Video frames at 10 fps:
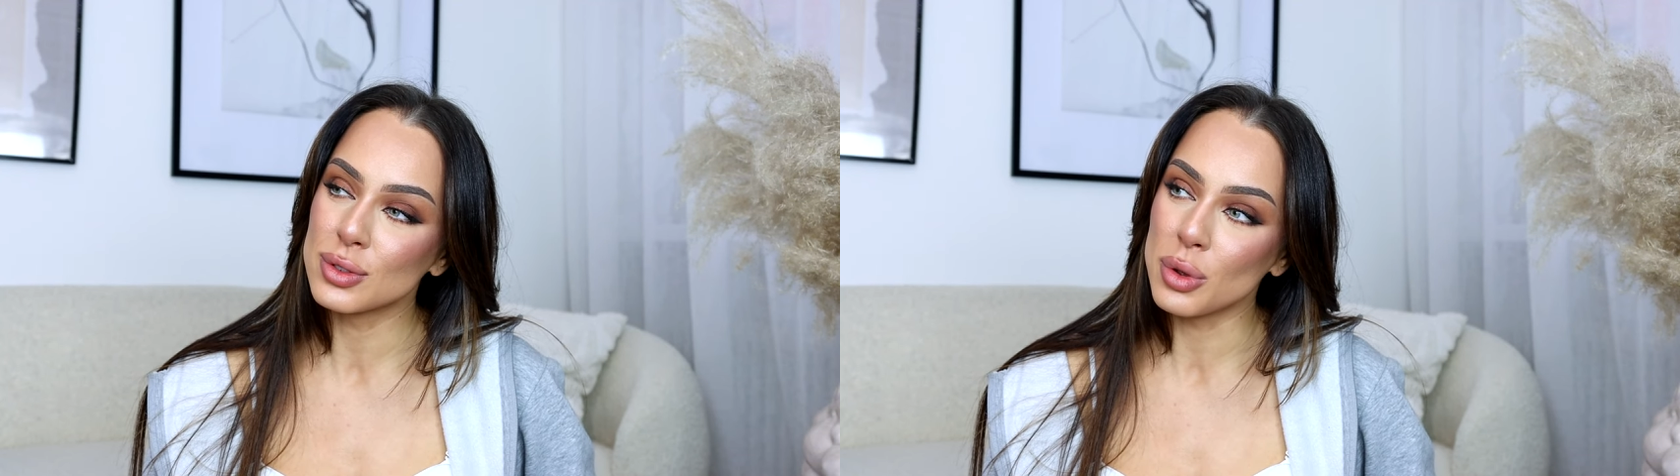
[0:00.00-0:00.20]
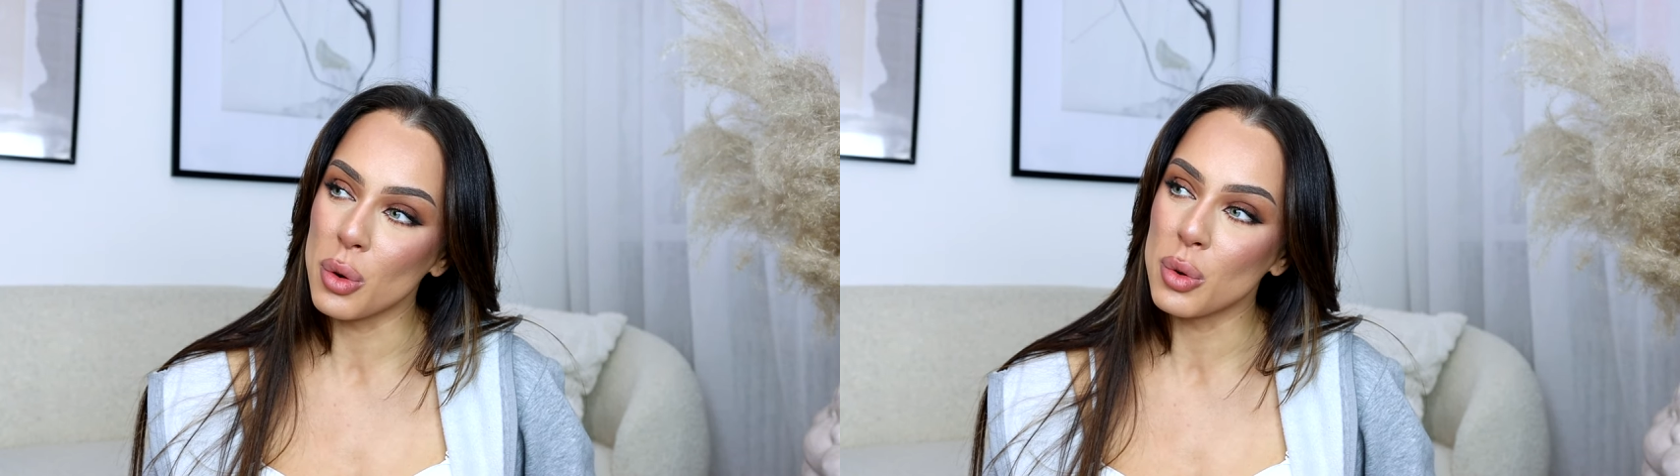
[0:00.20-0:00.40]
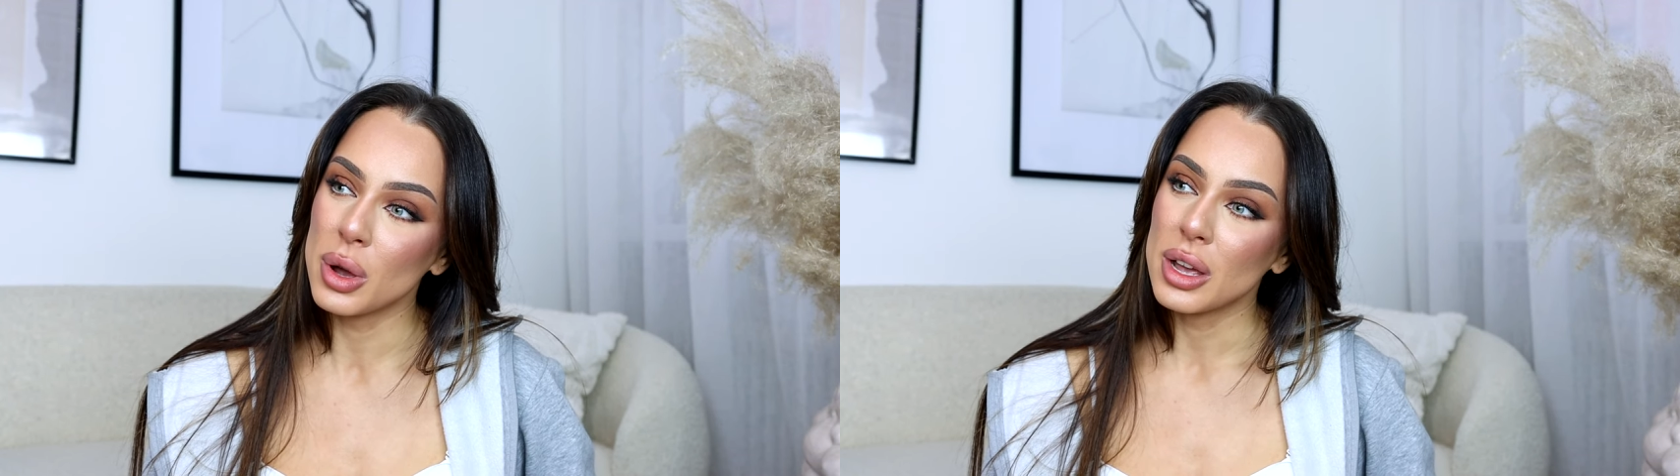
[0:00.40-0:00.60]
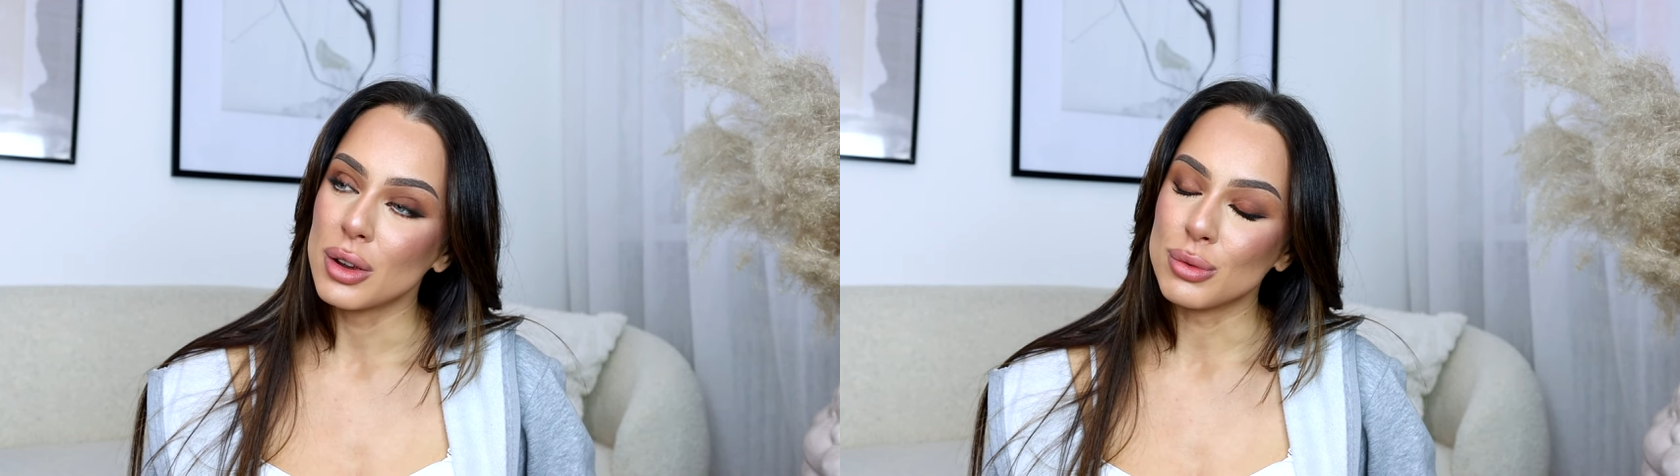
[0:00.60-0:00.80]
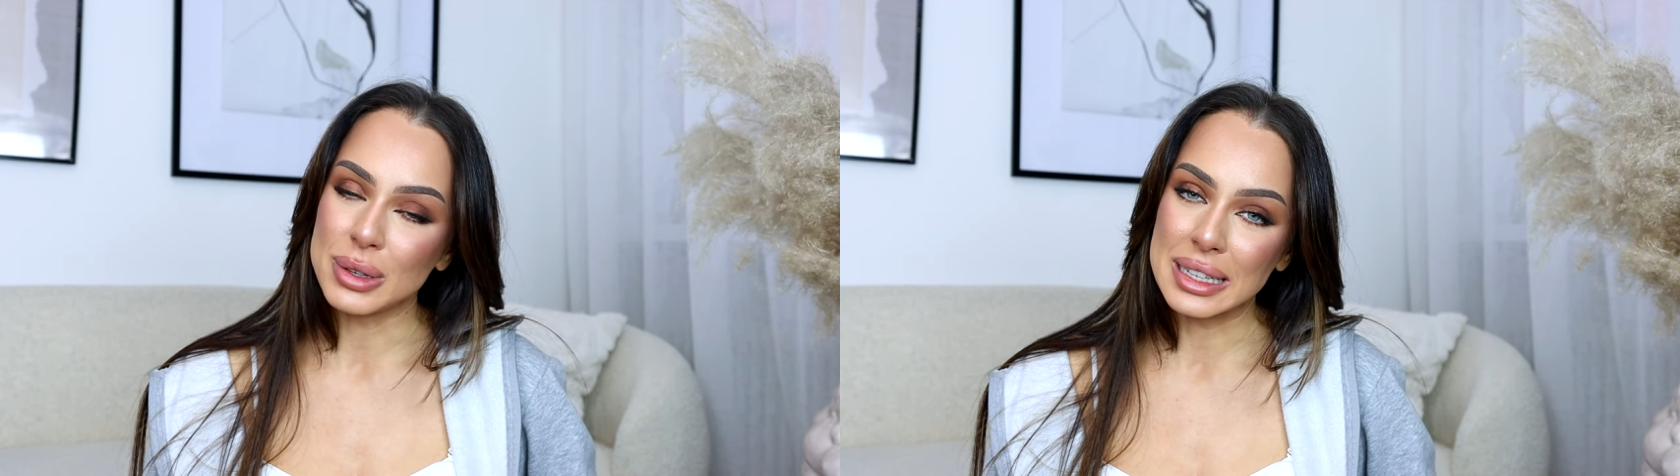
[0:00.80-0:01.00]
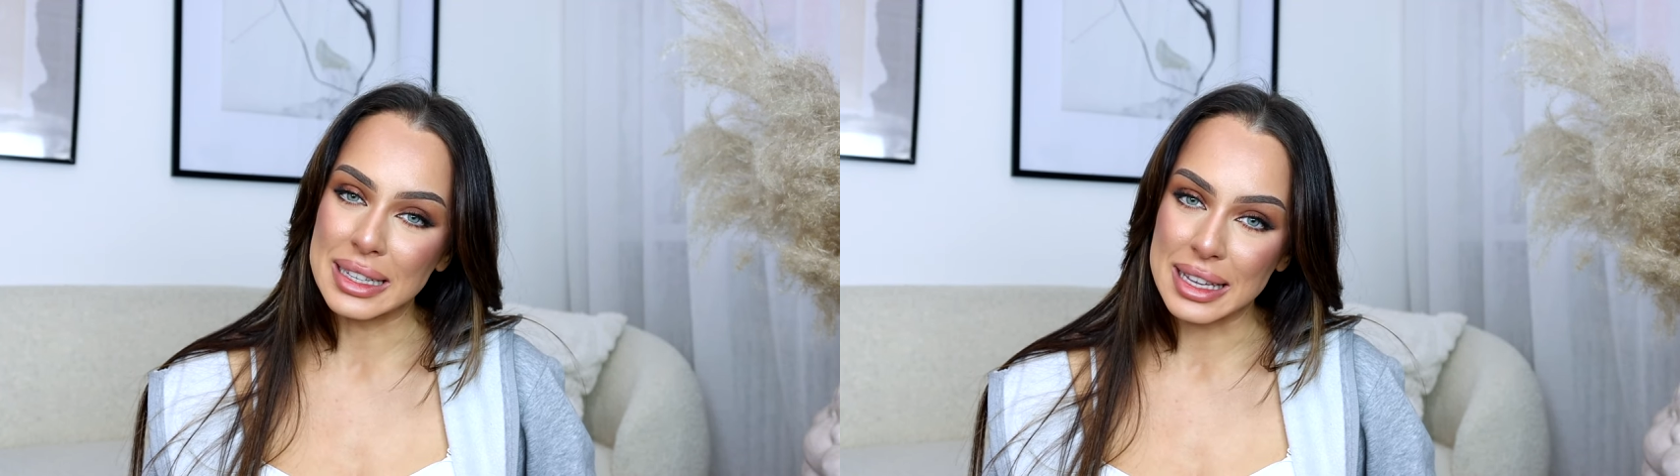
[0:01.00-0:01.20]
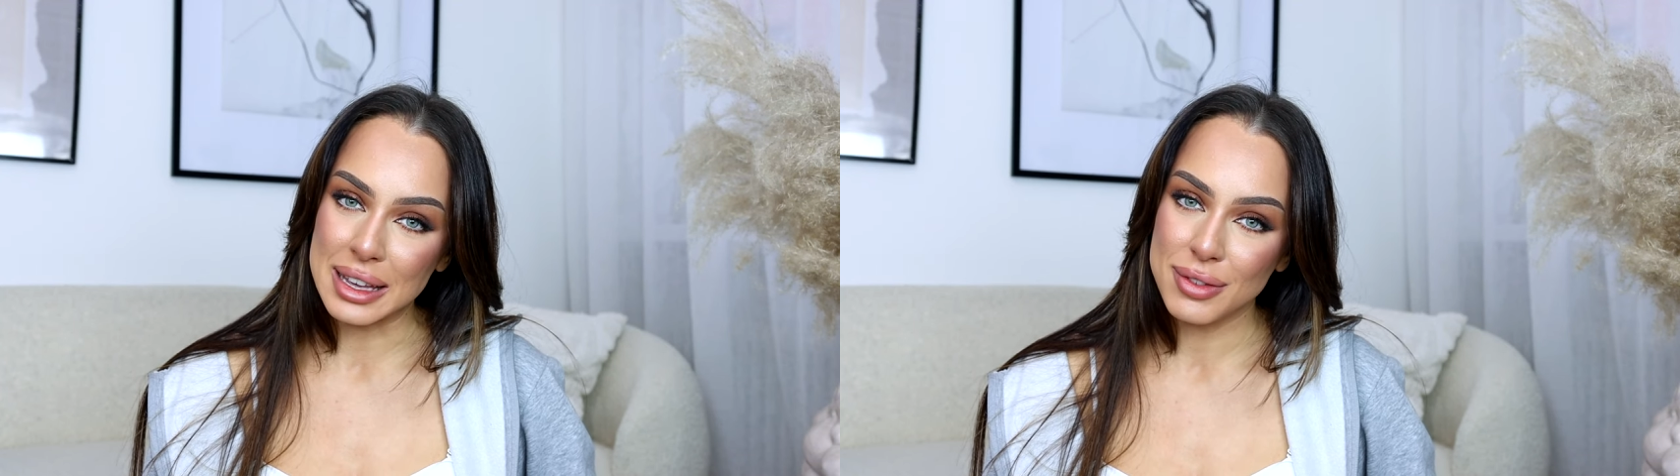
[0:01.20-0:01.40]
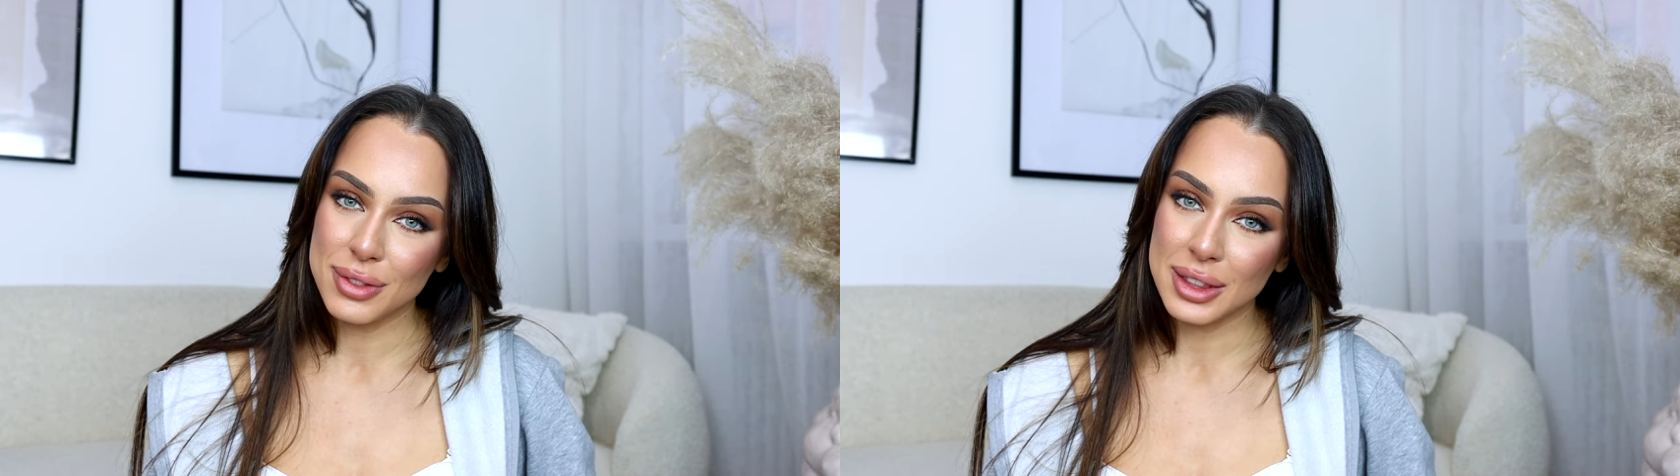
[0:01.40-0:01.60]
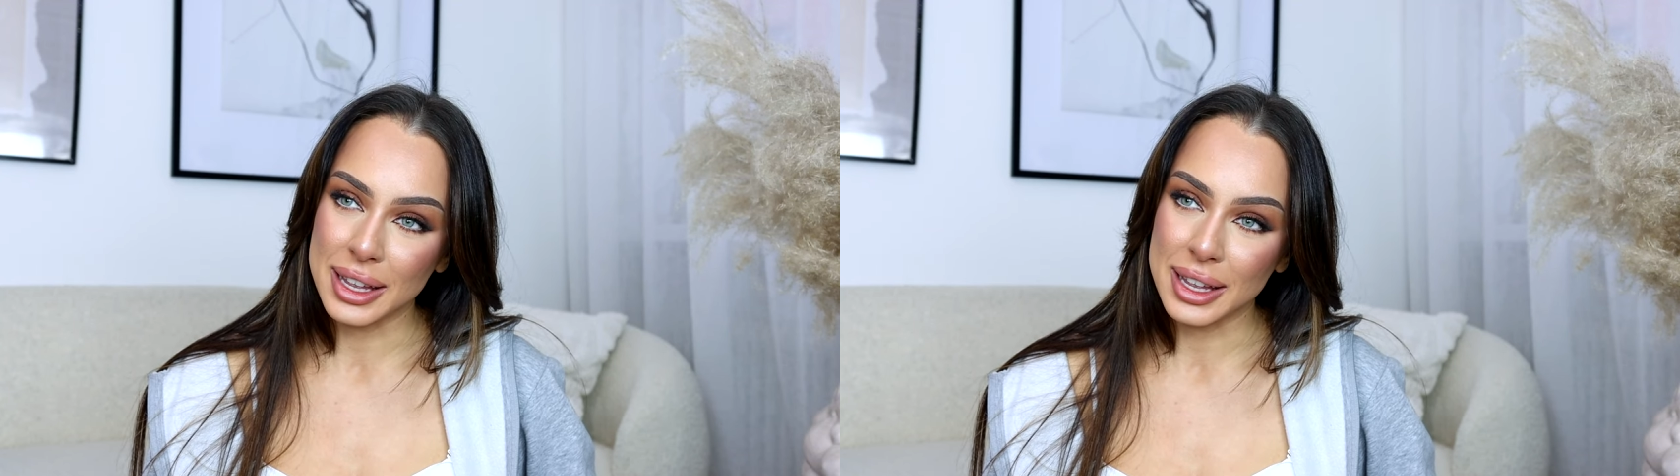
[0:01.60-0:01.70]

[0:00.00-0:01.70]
so relieved.